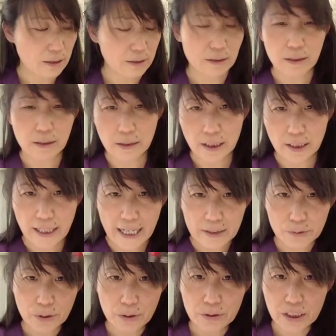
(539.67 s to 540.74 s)
the
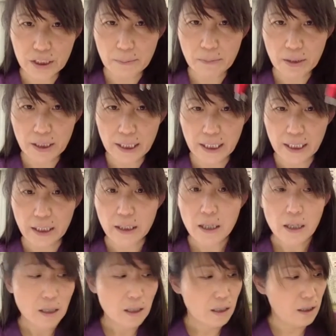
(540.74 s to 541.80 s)
electro stimulating
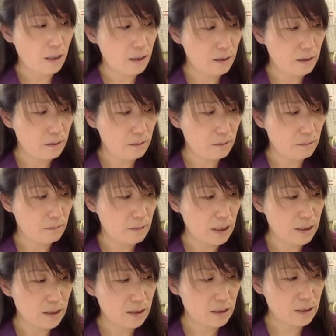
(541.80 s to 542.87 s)

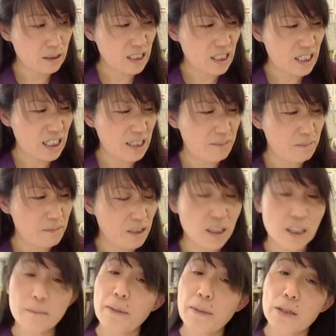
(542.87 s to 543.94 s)
when the time
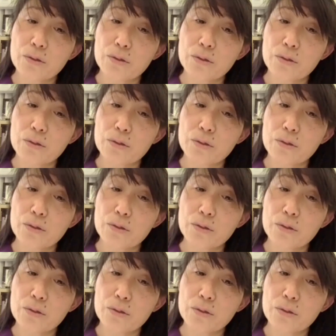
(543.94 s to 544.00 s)
they're about to